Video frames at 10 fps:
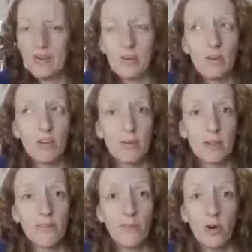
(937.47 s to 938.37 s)
But it's
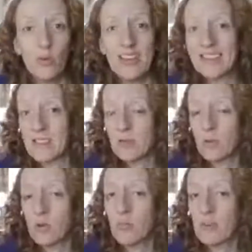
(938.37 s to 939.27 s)
only 4 weeks
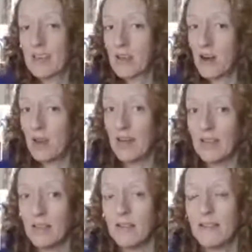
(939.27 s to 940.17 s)
until we're going to play in
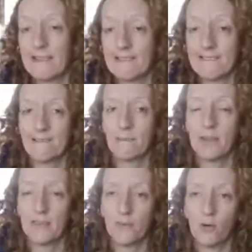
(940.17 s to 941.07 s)
Carlisle.
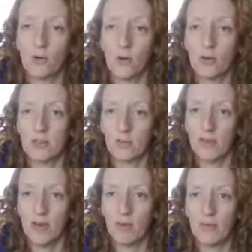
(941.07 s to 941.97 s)
Play the 4
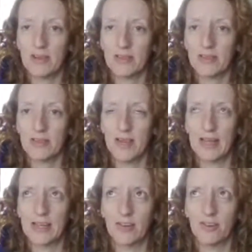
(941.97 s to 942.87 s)
courses up there with Bazza
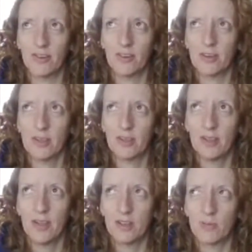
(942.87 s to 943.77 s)
and
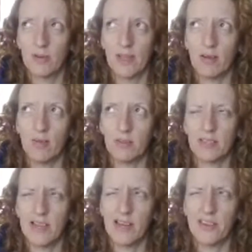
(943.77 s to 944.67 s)
somebody
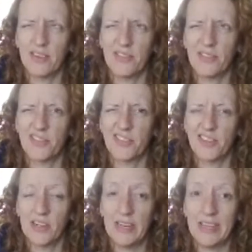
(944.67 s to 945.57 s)
else and
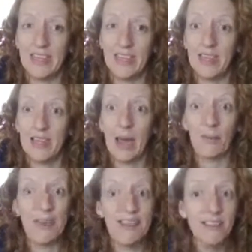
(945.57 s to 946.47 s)
Lee
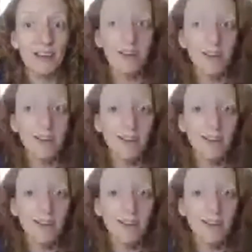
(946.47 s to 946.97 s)
and Peter.